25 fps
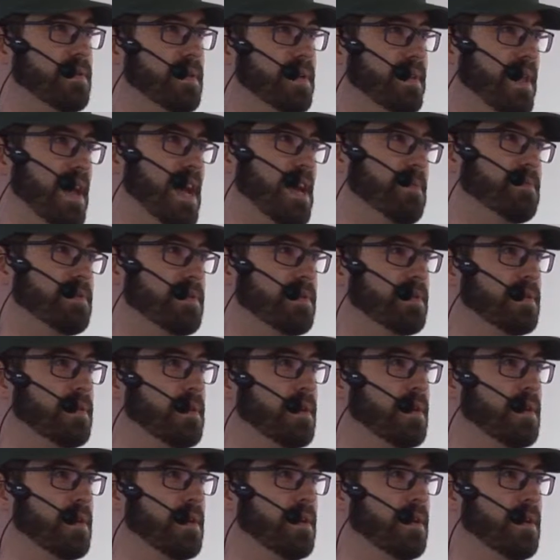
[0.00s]
in apps
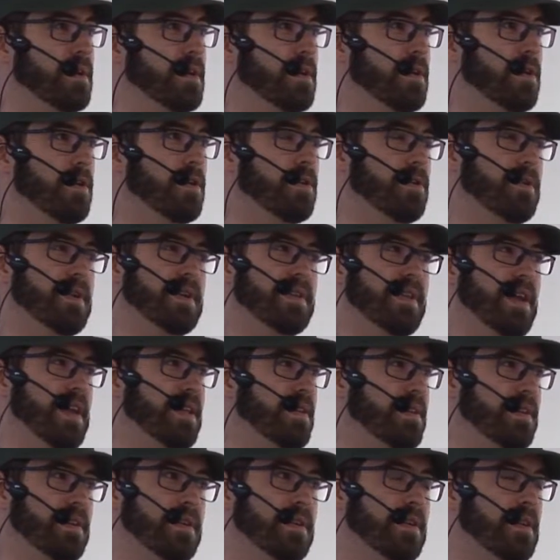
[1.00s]
or in
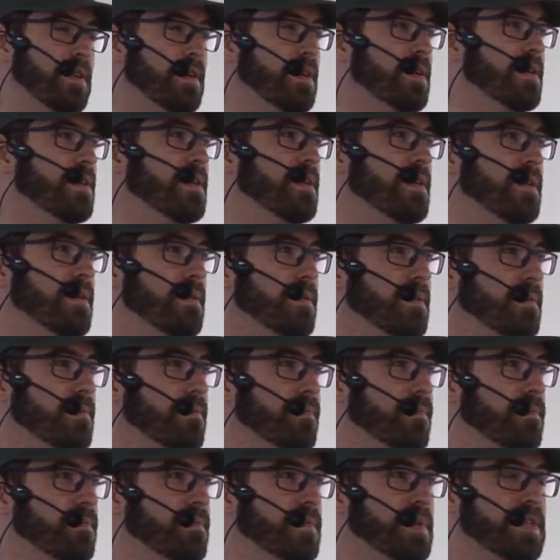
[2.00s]
any
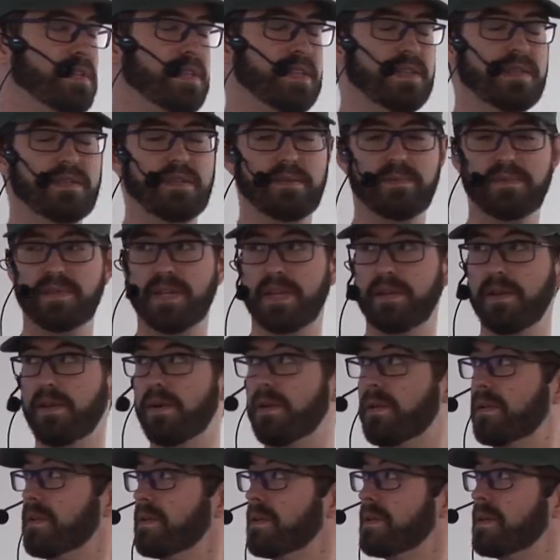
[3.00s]
systems at
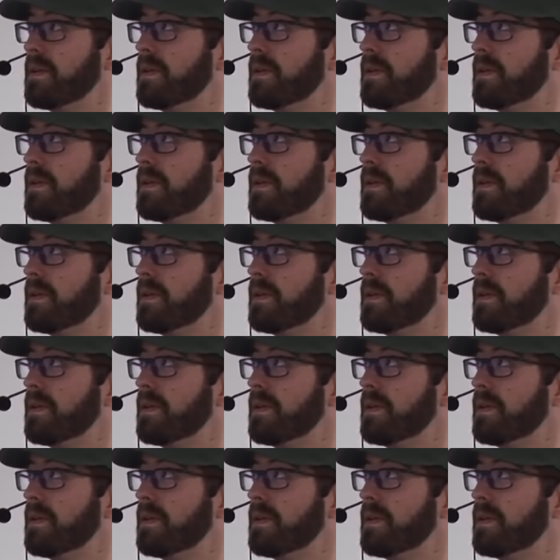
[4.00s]
all.